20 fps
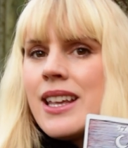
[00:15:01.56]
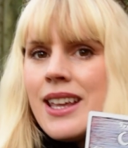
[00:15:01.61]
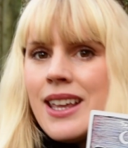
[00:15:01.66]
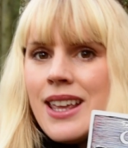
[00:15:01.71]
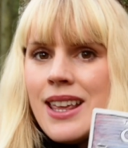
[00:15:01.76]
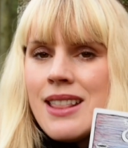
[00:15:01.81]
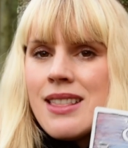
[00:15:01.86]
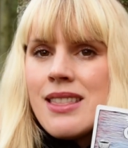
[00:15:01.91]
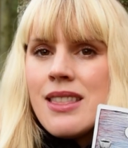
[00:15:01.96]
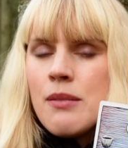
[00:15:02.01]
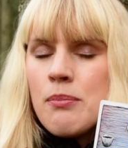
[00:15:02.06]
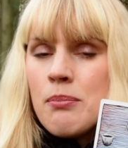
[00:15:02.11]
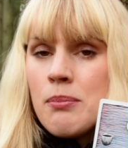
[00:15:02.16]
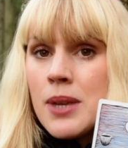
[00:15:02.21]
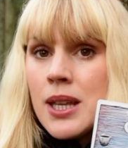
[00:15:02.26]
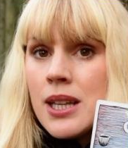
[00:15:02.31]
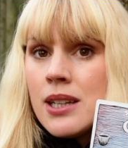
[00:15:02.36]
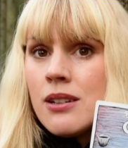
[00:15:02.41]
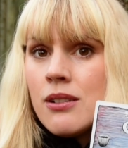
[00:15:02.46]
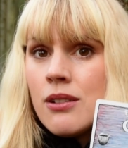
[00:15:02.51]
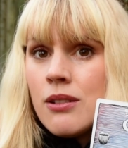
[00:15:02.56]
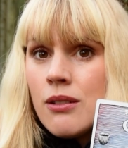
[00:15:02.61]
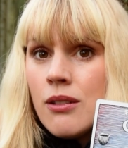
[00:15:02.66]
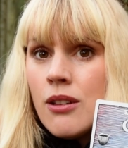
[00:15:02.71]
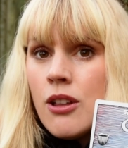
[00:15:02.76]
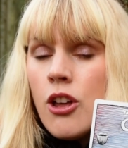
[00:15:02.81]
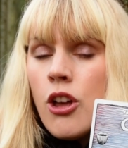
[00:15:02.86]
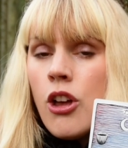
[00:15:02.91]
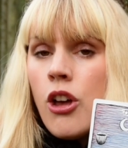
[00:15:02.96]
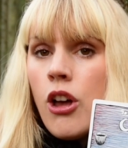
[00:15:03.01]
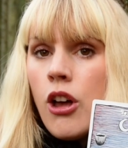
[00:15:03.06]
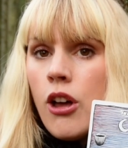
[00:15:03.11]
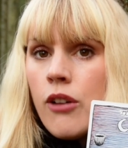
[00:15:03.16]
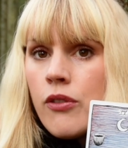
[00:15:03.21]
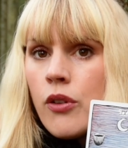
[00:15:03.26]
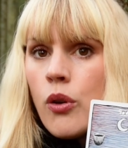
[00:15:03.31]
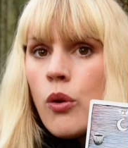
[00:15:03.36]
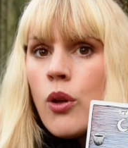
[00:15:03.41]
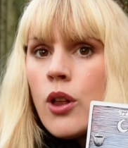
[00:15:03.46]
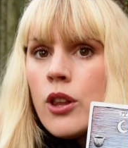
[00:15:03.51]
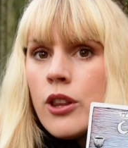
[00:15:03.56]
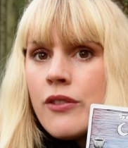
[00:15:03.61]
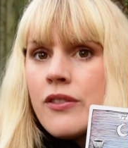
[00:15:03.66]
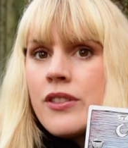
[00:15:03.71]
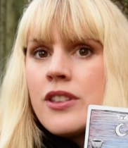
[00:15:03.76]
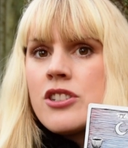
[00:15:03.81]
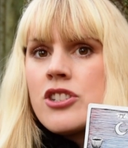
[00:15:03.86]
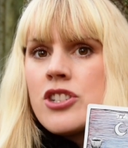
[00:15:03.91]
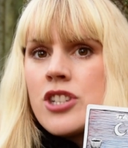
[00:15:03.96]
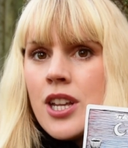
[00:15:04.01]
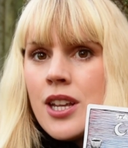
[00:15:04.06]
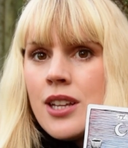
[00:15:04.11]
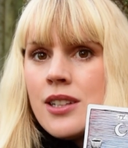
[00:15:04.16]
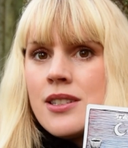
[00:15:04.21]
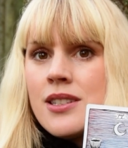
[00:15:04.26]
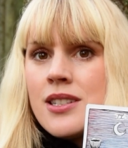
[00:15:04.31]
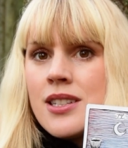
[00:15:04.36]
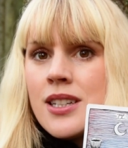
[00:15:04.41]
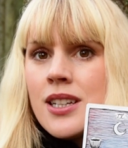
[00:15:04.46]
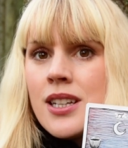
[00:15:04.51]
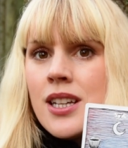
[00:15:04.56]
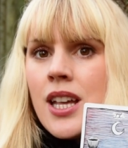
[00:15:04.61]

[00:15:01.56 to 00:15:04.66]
in the middle of all of the shit